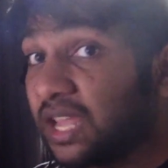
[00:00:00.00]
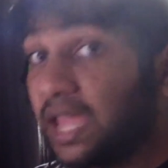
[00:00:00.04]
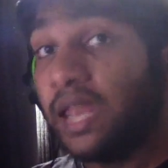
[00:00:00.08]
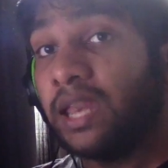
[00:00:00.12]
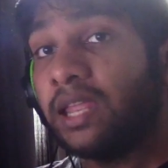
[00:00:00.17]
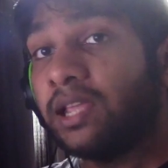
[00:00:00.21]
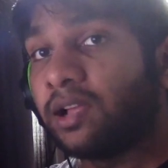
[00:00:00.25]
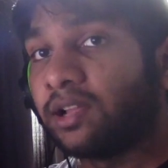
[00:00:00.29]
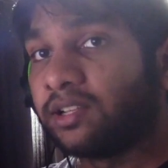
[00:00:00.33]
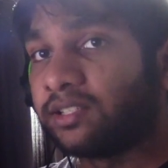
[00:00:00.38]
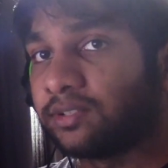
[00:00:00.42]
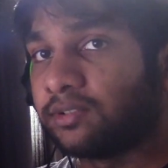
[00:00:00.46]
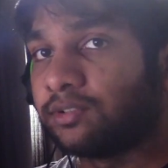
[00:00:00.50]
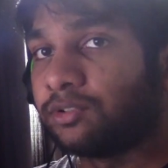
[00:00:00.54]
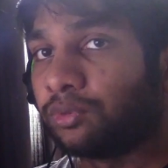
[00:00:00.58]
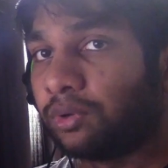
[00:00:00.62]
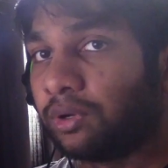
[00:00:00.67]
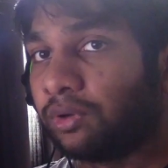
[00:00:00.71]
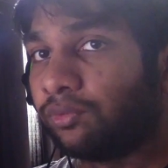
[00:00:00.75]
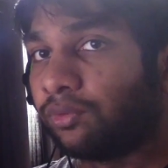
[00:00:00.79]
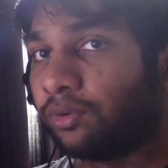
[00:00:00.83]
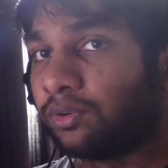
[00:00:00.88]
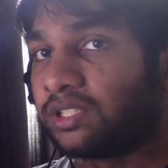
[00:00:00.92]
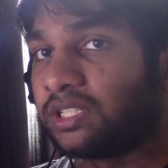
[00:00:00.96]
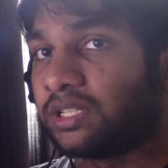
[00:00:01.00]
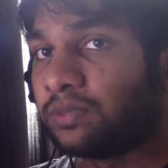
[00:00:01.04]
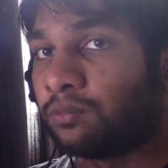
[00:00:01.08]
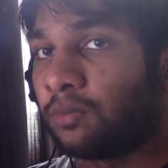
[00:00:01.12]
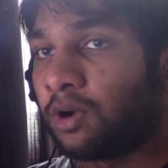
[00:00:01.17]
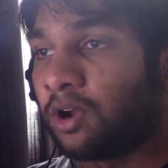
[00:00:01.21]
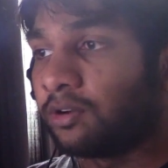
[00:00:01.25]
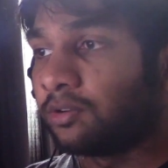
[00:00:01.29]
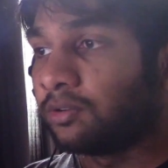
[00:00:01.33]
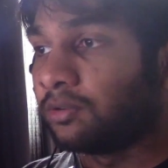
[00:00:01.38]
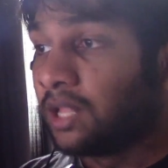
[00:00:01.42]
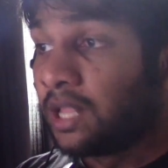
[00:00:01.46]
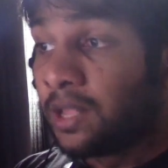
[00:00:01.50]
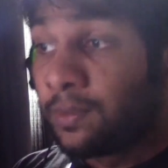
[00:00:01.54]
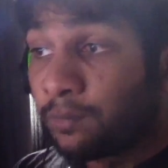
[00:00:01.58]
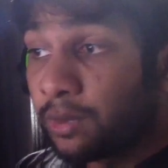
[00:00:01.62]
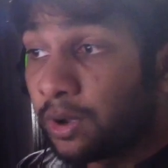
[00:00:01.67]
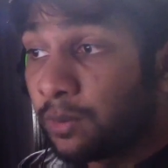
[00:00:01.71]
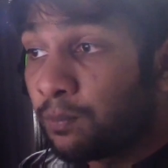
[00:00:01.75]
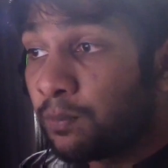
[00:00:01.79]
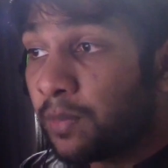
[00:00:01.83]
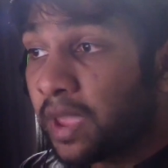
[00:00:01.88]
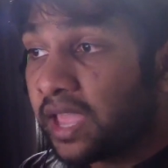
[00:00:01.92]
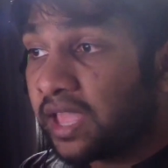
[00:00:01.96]
any Godzilla 2014 model,
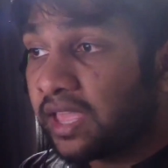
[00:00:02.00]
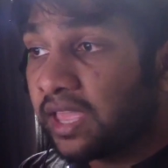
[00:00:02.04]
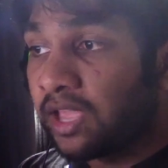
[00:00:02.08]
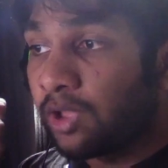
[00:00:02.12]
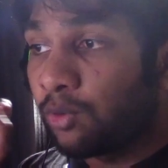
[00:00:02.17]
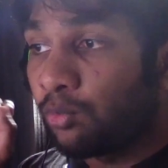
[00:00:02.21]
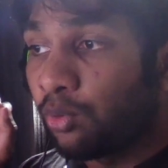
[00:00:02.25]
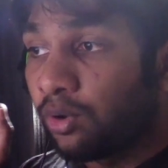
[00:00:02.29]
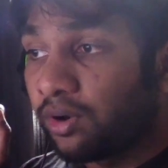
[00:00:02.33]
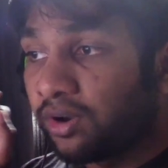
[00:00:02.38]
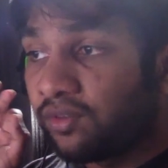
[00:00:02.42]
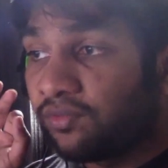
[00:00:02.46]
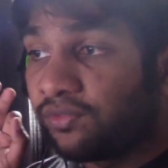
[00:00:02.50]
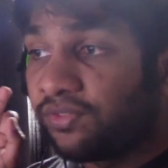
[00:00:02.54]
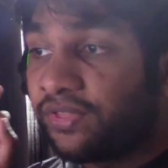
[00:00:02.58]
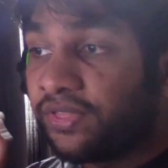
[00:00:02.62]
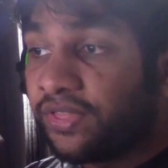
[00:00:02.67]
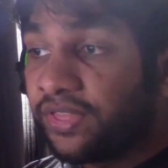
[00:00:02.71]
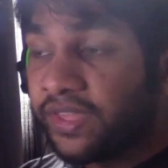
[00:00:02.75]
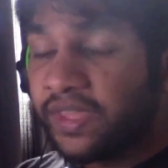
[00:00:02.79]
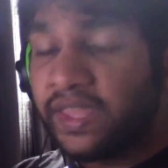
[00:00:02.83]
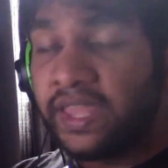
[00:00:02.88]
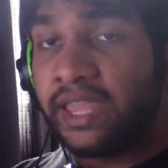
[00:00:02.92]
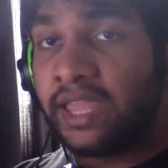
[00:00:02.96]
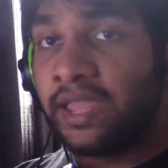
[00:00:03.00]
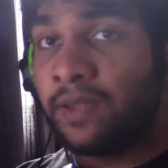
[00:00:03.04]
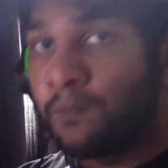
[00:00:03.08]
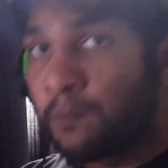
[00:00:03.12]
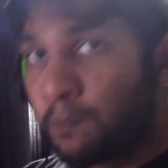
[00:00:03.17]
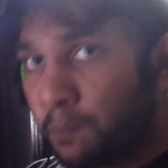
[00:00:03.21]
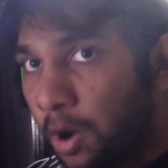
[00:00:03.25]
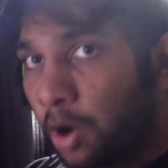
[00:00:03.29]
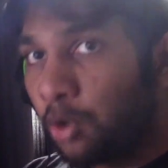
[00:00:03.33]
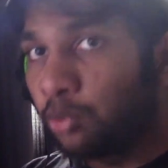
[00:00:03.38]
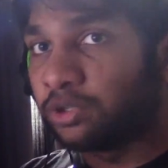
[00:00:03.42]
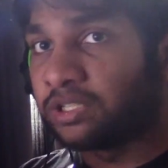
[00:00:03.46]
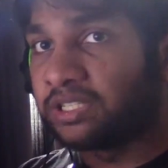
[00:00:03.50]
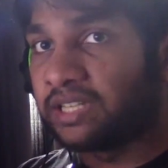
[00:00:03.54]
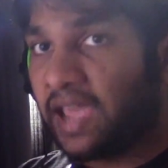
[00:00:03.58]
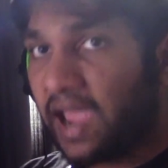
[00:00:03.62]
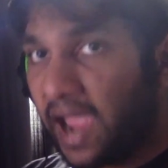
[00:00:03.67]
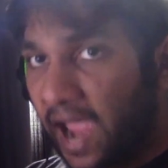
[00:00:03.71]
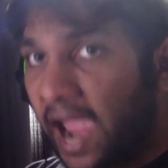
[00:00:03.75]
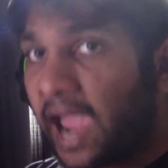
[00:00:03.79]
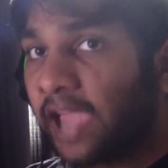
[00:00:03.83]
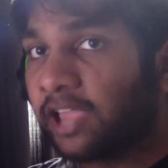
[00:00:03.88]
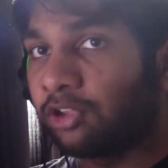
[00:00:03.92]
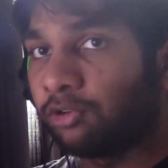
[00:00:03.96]
but making one of the most
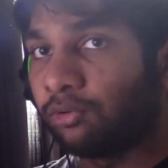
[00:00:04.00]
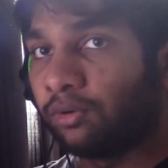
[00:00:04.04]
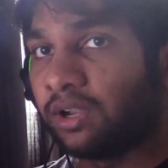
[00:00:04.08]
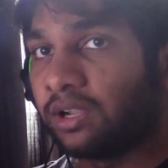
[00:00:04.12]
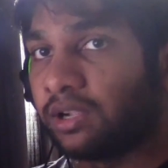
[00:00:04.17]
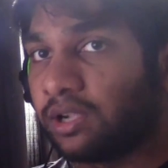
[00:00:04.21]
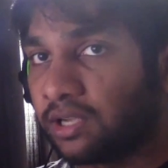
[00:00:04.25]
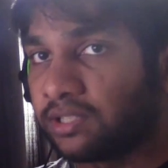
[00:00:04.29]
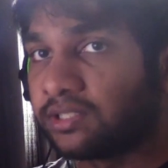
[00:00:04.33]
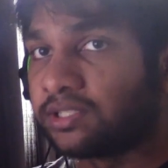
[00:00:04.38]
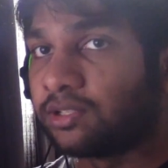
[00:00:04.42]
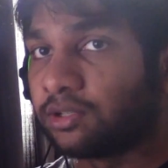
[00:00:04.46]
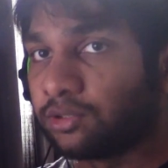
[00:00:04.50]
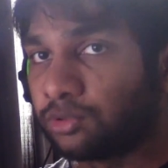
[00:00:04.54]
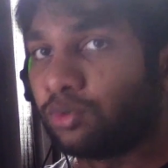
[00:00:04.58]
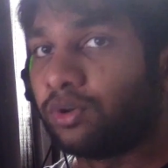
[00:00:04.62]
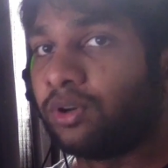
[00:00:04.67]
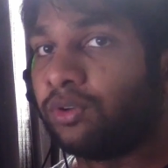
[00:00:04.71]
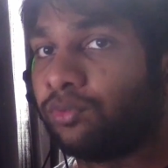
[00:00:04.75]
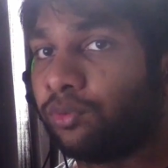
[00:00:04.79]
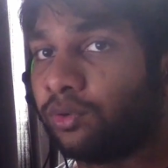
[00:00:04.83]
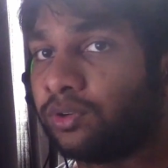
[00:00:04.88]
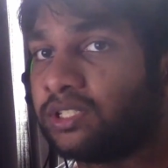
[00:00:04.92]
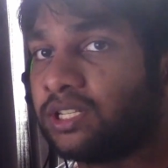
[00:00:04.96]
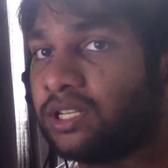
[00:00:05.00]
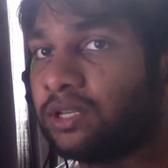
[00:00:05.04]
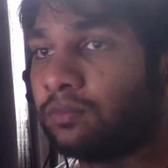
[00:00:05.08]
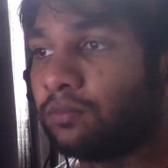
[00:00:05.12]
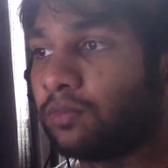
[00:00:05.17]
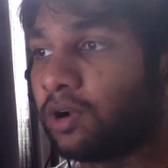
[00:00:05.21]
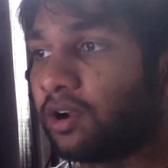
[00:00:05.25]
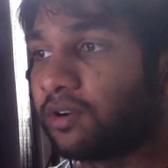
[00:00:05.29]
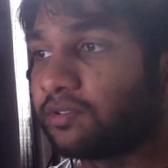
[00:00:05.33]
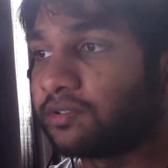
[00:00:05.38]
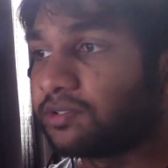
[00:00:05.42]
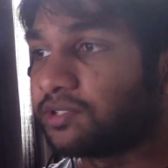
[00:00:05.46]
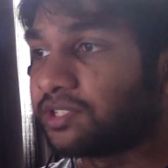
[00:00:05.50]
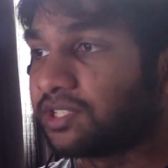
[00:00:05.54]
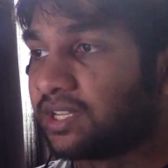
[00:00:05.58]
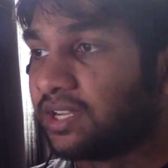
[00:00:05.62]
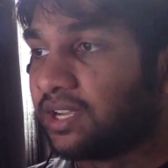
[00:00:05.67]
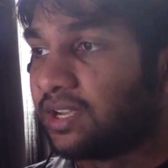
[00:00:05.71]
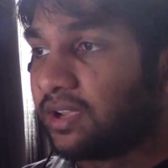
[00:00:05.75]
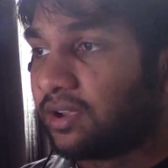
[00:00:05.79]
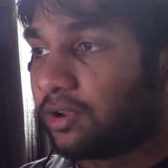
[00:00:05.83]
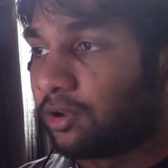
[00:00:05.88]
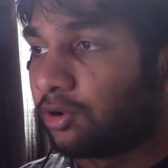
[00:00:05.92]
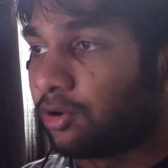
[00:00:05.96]
accurate Godzilla 2014 models
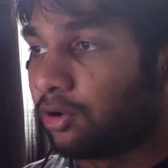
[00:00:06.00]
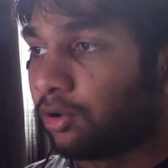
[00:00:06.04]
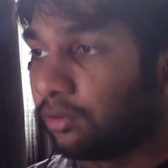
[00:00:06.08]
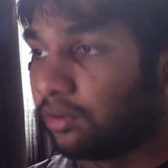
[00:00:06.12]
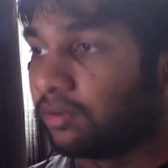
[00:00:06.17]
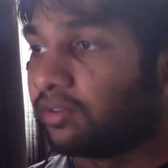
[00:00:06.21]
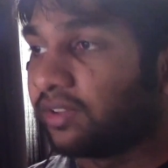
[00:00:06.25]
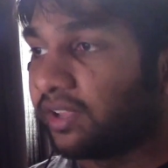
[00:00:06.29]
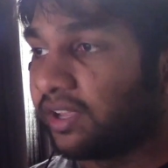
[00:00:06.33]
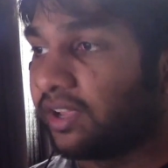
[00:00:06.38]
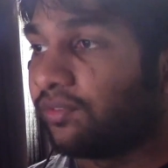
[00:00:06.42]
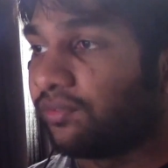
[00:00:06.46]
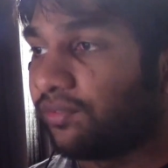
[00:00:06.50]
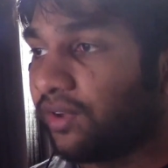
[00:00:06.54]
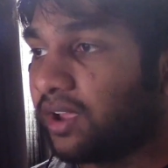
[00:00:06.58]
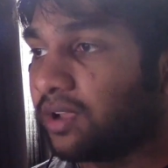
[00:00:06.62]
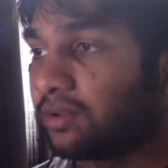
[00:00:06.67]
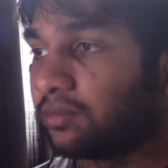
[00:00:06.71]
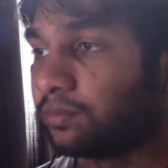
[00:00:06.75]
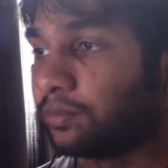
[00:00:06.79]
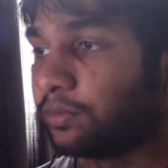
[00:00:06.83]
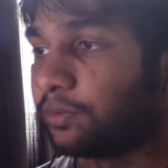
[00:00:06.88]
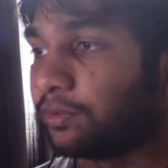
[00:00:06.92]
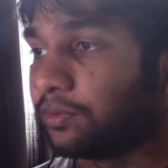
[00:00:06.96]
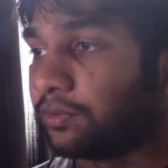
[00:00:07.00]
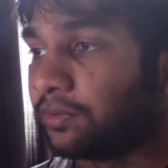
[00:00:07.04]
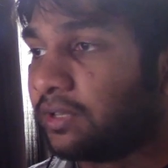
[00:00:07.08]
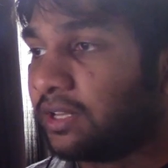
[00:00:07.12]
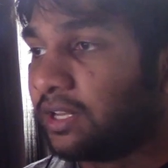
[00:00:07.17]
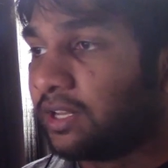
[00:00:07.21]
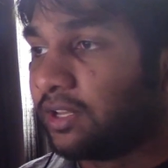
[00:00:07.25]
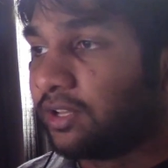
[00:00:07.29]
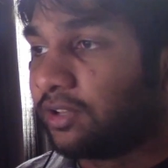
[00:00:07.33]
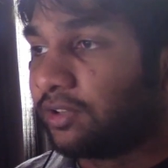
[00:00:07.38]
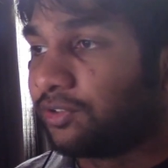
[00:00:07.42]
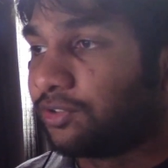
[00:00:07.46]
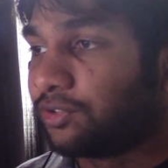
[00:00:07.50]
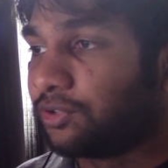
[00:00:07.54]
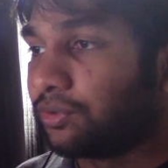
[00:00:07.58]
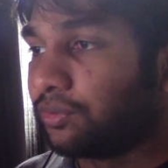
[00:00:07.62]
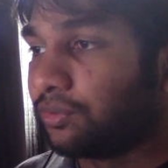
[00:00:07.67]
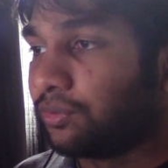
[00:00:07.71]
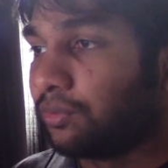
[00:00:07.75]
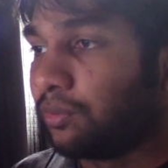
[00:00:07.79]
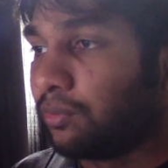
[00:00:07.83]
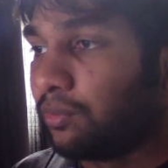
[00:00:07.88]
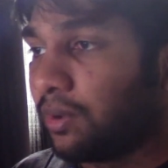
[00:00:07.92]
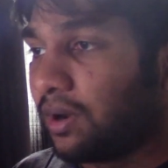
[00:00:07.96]
currently available
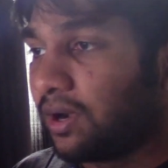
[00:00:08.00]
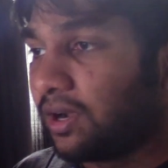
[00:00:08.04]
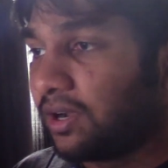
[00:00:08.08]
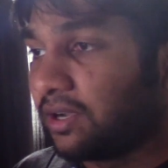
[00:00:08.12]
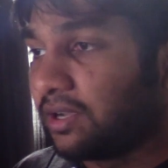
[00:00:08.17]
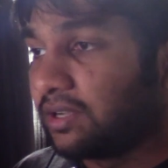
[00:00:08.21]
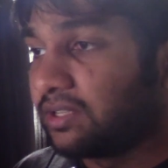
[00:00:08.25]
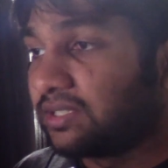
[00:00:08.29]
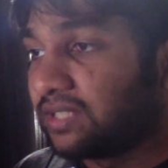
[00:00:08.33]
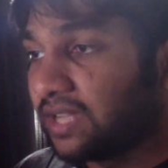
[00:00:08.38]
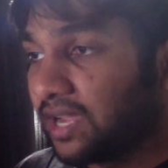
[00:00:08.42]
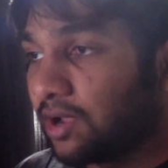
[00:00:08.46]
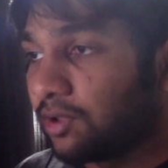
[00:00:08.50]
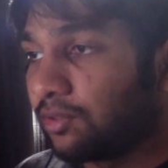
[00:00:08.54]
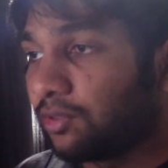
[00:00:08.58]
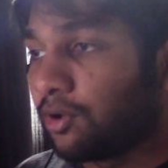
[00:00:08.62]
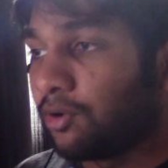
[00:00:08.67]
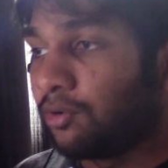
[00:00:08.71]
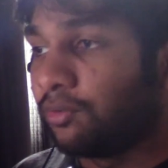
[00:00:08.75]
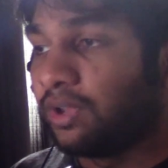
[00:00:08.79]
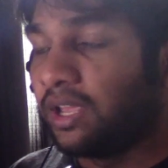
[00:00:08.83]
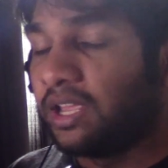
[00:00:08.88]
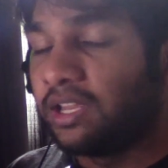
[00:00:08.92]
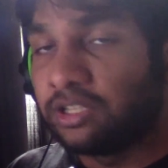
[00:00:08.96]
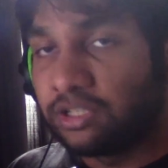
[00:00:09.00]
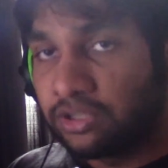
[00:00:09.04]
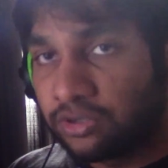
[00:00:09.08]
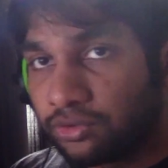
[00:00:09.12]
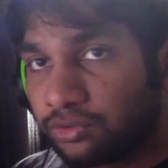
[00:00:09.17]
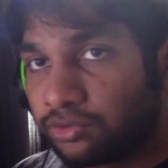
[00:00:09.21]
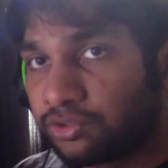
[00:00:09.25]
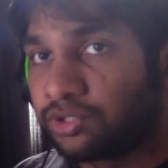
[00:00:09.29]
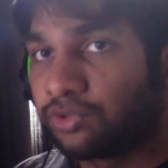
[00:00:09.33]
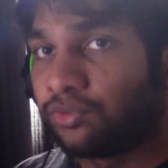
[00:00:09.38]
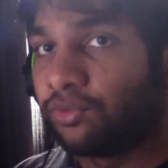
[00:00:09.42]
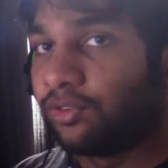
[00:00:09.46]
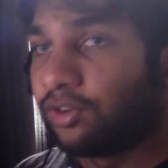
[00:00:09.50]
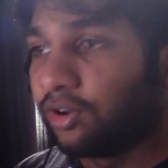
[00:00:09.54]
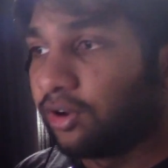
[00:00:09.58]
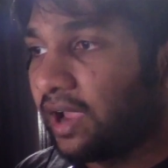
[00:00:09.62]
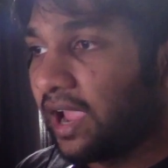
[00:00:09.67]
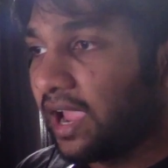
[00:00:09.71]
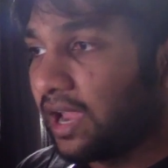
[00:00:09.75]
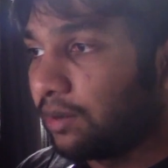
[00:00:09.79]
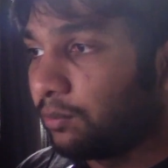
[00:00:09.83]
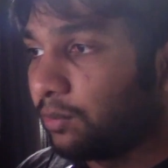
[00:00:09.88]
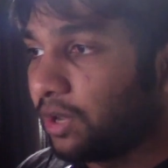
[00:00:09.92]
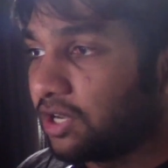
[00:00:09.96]
to download and use for your
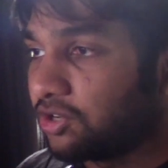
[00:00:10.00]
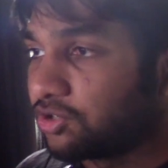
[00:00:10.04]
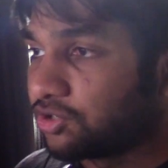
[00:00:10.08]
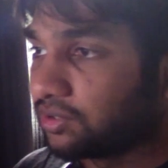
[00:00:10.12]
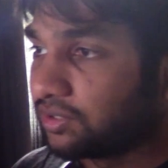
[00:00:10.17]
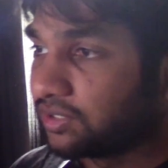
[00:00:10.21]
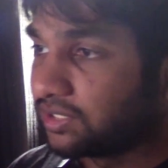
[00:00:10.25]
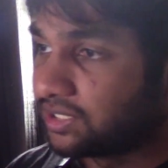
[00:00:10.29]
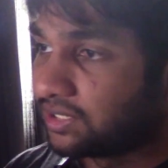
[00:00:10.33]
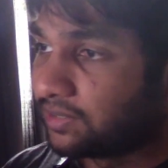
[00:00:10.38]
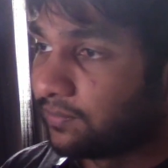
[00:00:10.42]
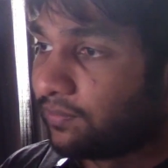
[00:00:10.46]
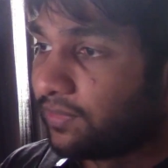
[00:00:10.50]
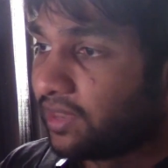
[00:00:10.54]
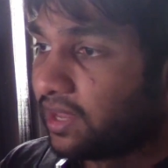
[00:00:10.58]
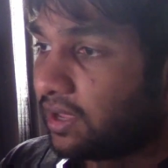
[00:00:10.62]
animations.